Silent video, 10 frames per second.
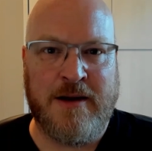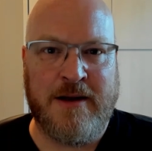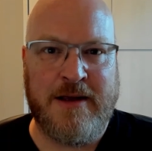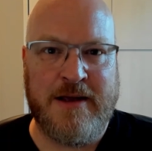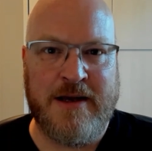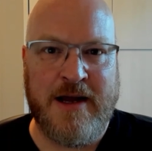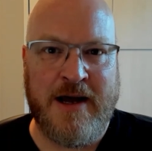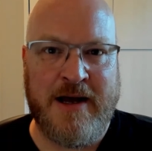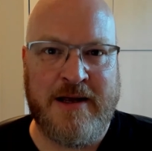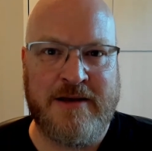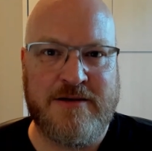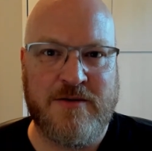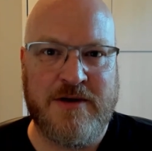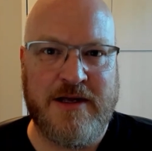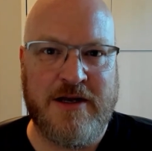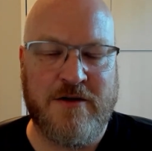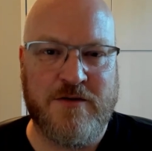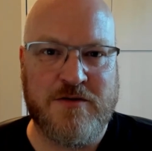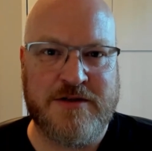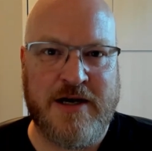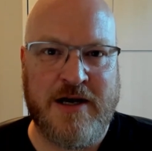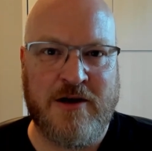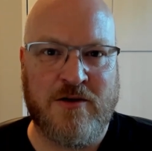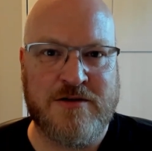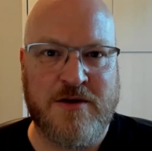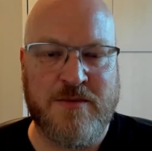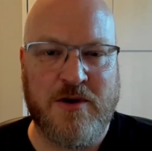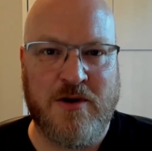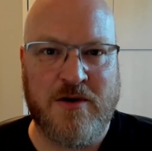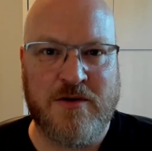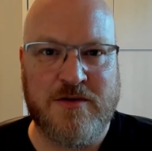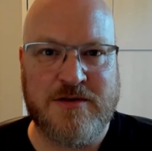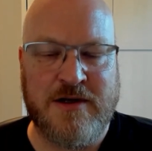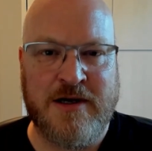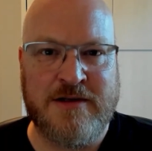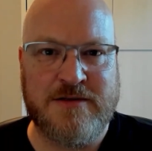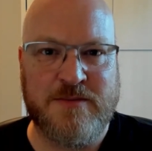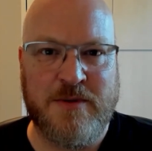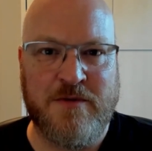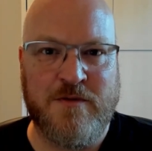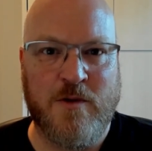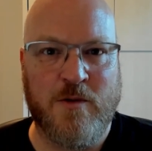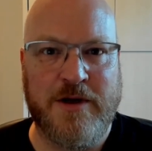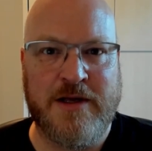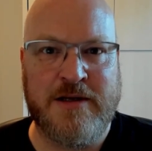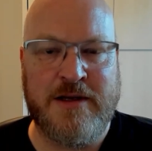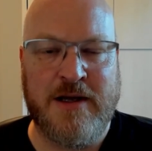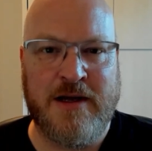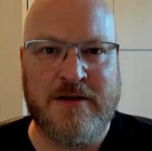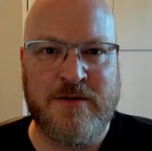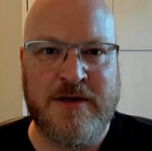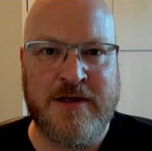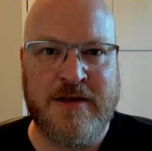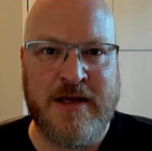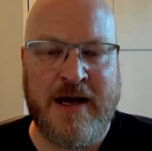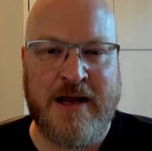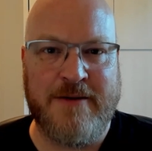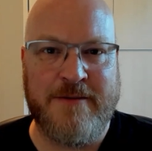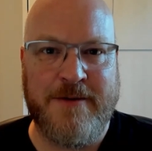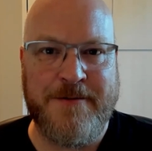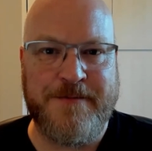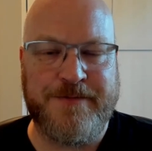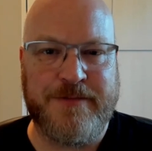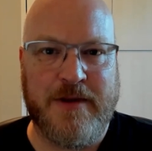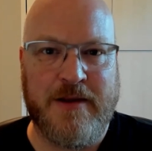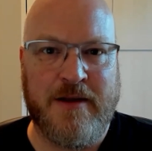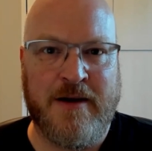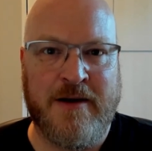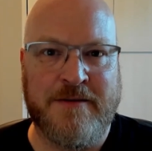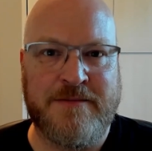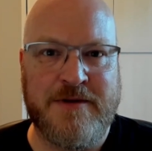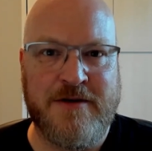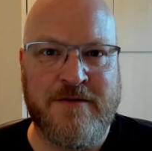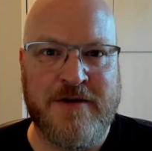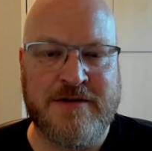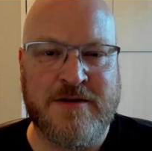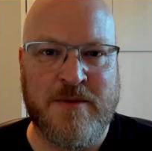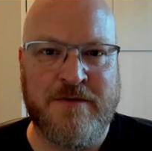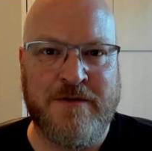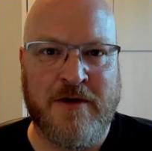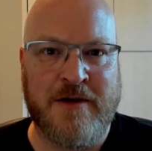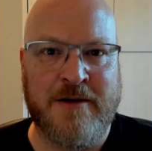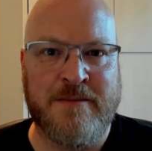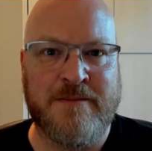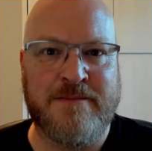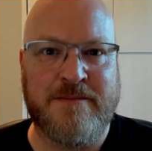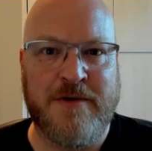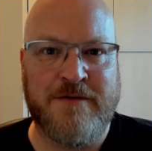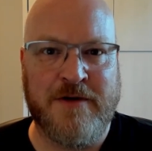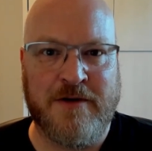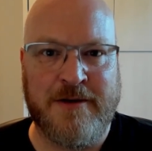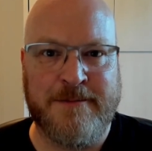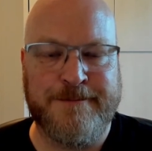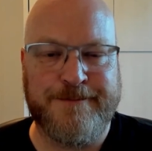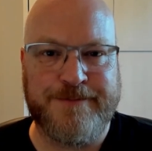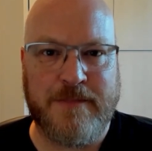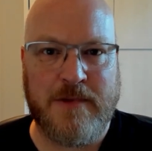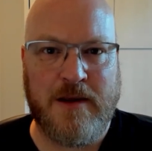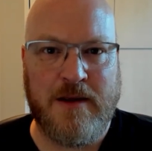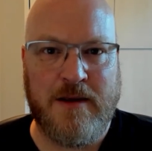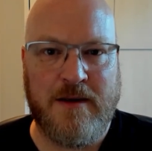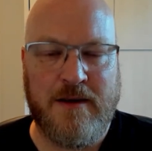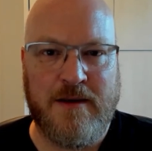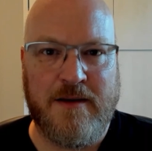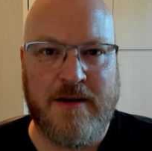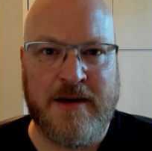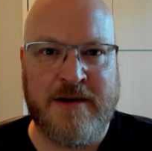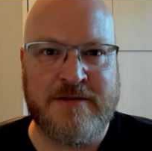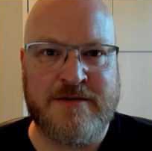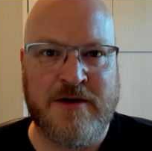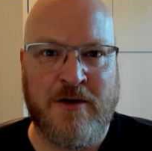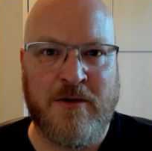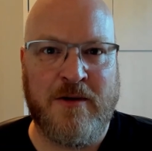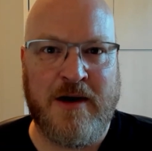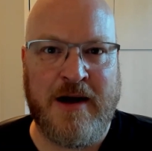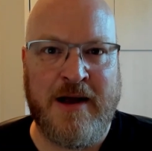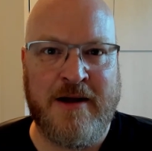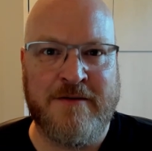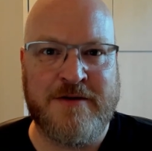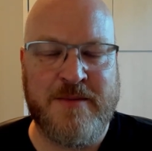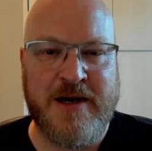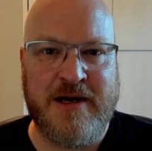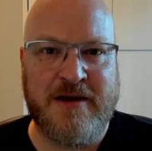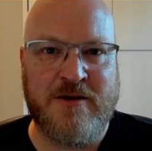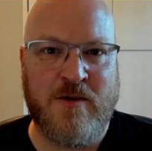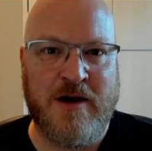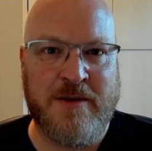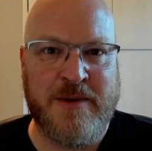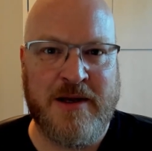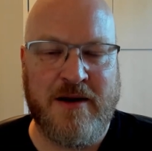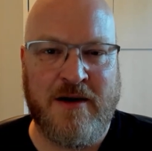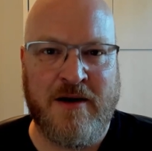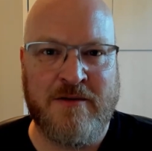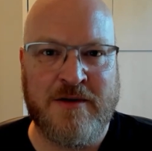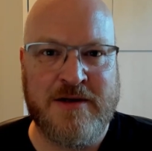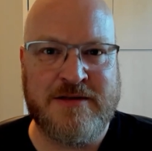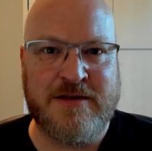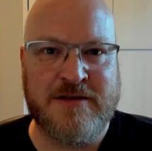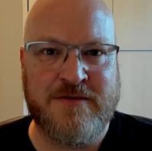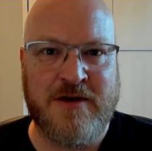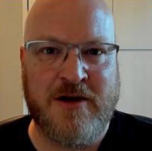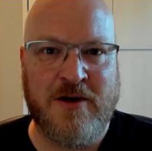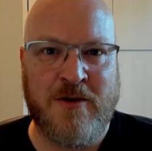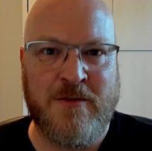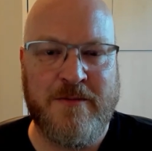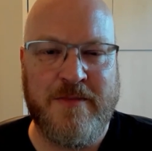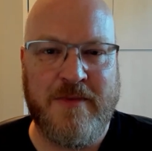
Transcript: He and I doing an interview style or something along those lines. But before we could do any of that, the events that befell him. And so I have debated quite a bit on releasing this video.